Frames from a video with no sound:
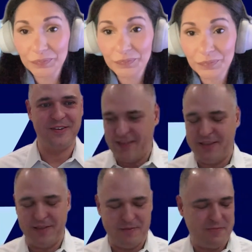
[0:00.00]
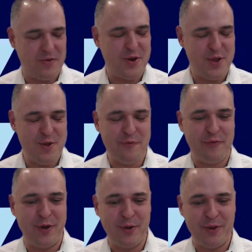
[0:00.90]
You're
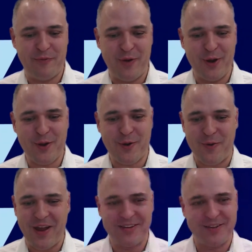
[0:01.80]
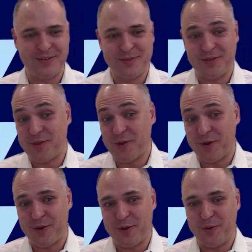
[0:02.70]
very correct. It's like
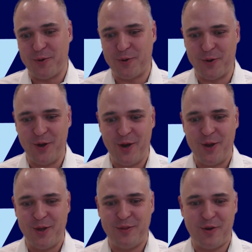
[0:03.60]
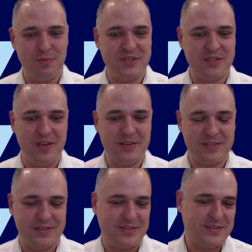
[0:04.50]
there are
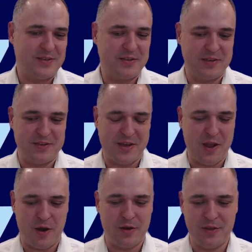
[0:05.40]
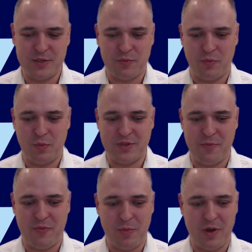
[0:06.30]
mistakes. It's like I heard this one time
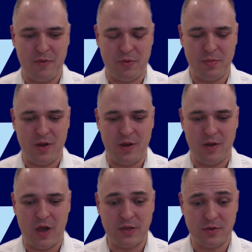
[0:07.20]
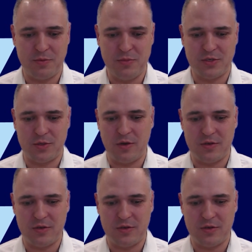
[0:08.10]
from a hospital administrator.